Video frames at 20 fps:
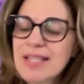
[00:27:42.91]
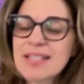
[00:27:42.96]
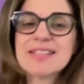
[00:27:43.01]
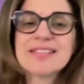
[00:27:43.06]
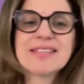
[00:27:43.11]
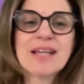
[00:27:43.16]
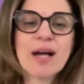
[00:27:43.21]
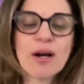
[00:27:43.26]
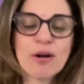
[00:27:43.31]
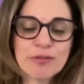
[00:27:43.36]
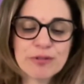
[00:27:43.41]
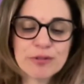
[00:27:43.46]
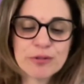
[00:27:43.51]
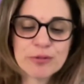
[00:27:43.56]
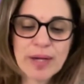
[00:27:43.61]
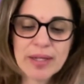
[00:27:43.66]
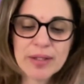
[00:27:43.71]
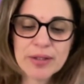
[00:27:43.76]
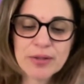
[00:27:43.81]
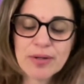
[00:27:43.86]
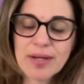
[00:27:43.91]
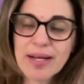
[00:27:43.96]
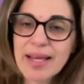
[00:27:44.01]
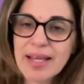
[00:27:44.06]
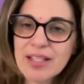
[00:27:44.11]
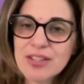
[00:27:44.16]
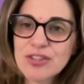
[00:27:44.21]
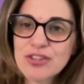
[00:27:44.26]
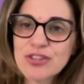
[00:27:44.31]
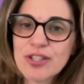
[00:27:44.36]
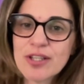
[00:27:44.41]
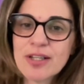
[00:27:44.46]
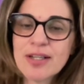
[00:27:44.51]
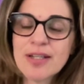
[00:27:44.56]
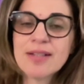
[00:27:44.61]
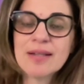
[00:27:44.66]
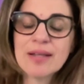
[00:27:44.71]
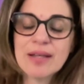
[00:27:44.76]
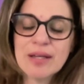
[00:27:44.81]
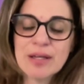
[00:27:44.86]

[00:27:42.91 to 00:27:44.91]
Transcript: self-regulation,